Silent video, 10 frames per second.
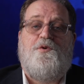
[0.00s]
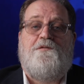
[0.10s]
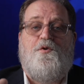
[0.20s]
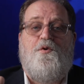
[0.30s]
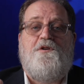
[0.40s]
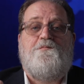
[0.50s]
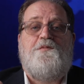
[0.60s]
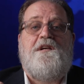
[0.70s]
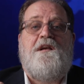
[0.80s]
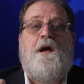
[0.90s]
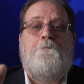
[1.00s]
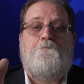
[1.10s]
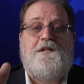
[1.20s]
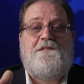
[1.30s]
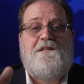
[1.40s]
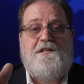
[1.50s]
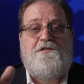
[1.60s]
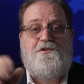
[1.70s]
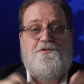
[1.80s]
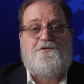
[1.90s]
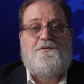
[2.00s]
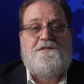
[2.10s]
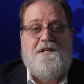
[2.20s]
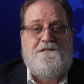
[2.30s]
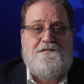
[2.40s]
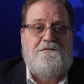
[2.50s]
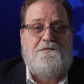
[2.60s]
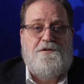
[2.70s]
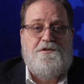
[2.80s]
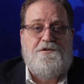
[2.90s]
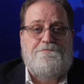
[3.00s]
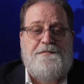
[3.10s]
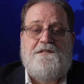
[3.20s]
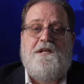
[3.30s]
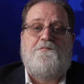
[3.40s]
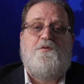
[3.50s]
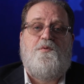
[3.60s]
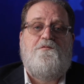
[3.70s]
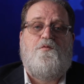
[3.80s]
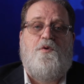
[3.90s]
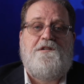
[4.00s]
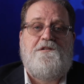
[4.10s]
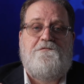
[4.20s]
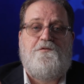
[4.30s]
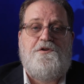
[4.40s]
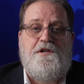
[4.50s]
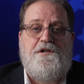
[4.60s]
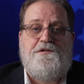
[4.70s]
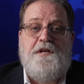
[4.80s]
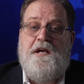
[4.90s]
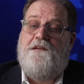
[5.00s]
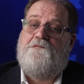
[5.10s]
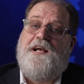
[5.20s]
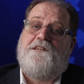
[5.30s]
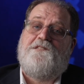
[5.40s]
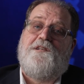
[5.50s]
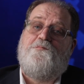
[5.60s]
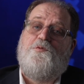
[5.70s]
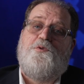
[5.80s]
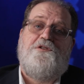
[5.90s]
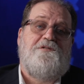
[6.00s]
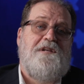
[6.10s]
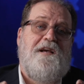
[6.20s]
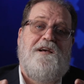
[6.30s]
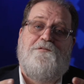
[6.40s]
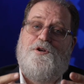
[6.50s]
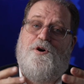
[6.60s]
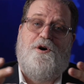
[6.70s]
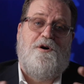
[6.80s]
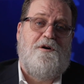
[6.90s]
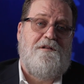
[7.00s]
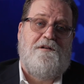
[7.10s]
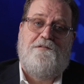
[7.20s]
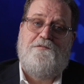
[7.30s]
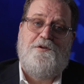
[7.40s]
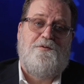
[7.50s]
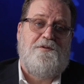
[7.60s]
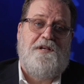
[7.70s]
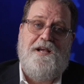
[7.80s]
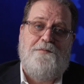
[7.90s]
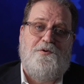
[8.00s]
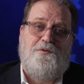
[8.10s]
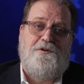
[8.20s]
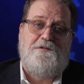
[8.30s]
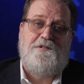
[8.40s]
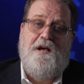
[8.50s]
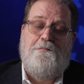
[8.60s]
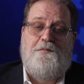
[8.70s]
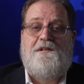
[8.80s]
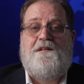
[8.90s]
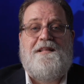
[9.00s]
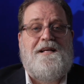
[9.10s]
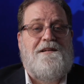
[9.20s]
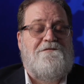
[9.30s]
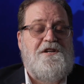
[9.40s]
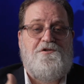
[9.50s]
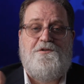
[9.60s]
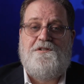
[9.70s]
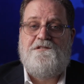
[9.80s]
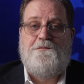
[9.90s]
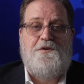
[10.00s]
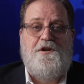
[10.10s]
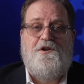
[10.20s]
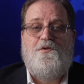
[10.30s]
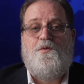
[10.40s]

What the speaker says: would, of course, be built-in neutral density filters. It's something we've wanted for years. In fact, it's something we used to have on all of the old camcorders, but that feature disappeared